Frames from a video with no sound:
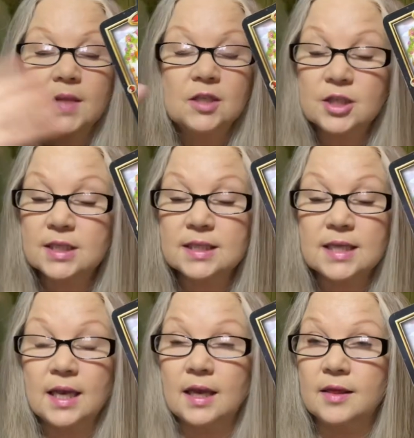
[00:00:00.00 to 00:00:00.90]
Just
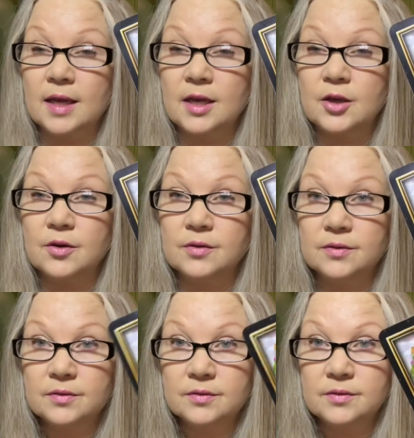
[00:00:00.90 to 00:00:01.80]
say thank you.
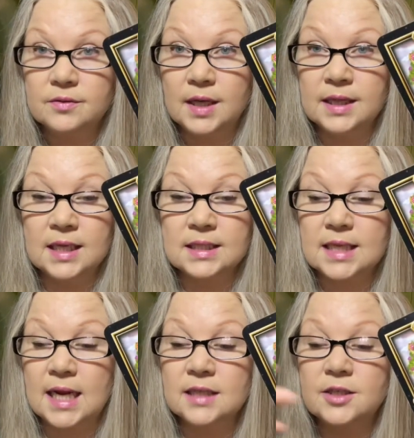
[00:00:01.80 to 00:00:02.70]
And then
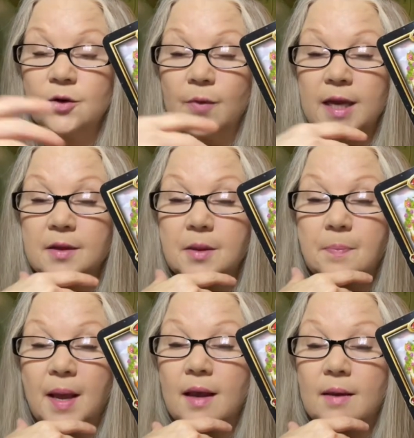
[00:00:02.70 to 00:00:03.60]
dance your way to the
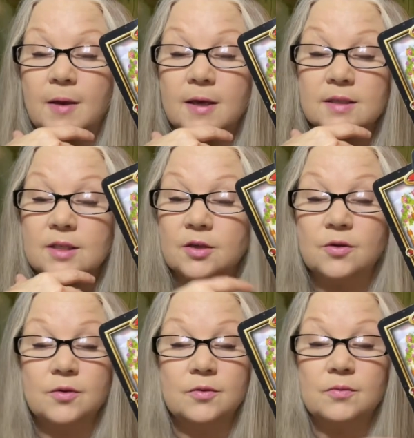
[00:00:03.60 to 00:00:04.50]
bank, because
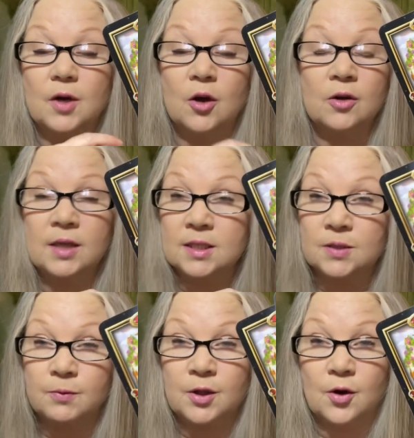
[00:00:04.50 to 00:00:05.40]
you earned
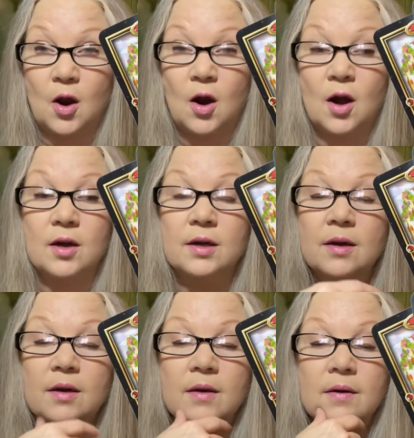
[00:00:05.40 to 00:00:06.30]
this with your heart,
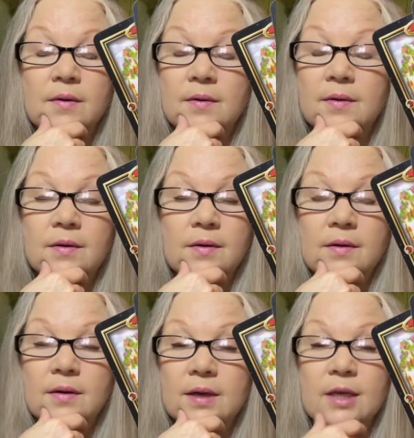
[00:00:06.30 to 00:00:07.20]

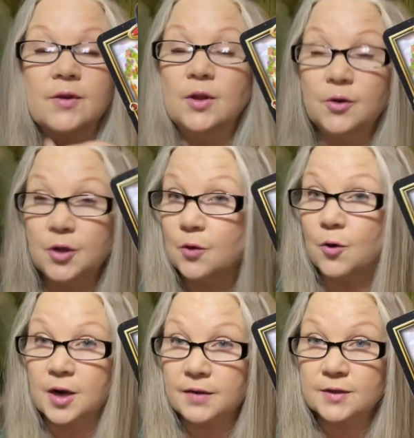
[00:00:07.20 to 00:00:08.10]
even though you
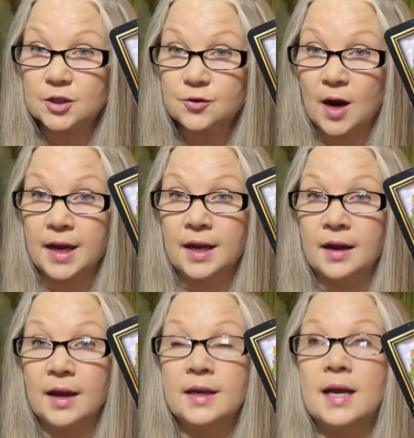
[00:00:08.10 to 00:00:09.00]
weren't even
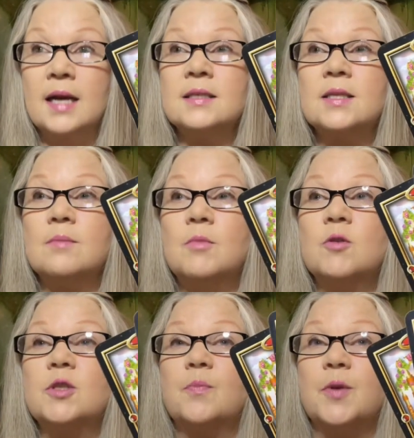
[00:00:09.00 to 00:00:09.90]
trying. And that is the
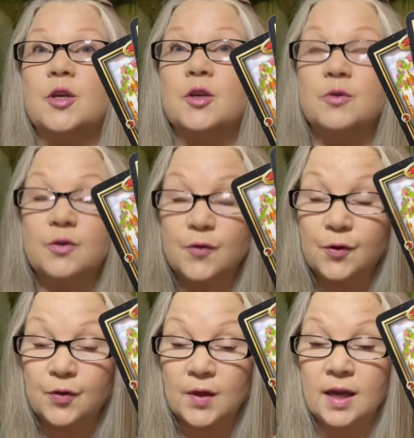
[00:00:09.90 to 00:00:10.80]
most beautiful
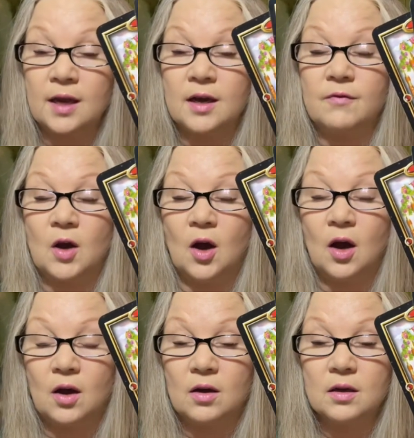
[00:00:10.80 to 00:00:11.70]
thing of
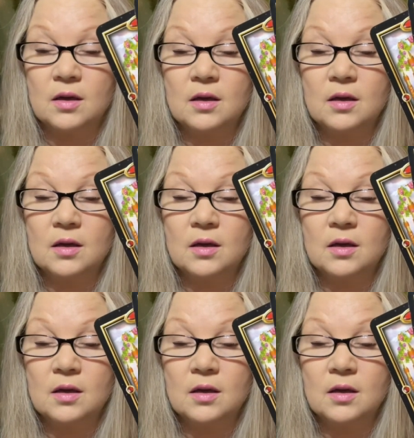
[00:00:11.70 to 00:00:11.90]
all.